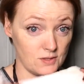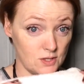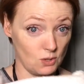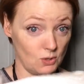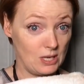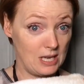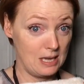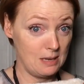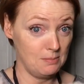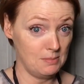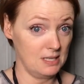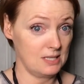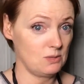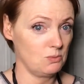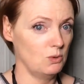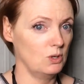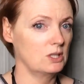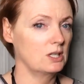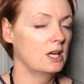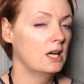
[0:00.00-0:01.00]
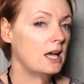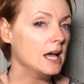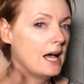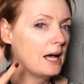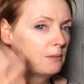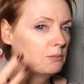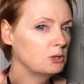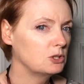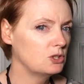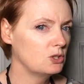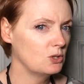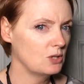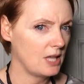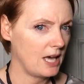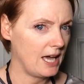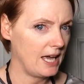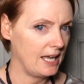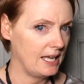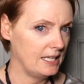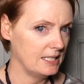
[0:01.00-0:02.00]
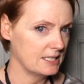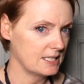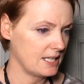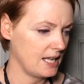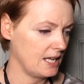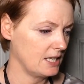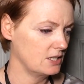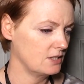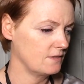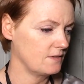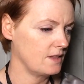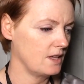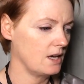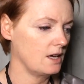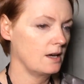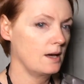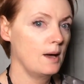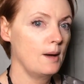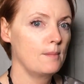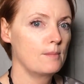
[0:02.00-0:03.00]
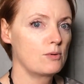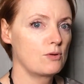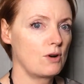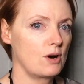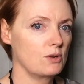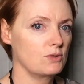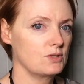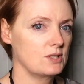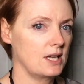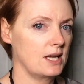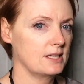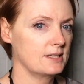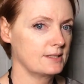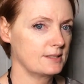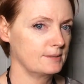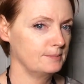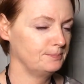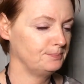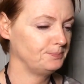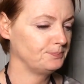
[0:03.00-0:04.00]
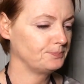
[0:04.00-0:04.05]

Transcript: So keep this one, and we'll do that each stage of the process.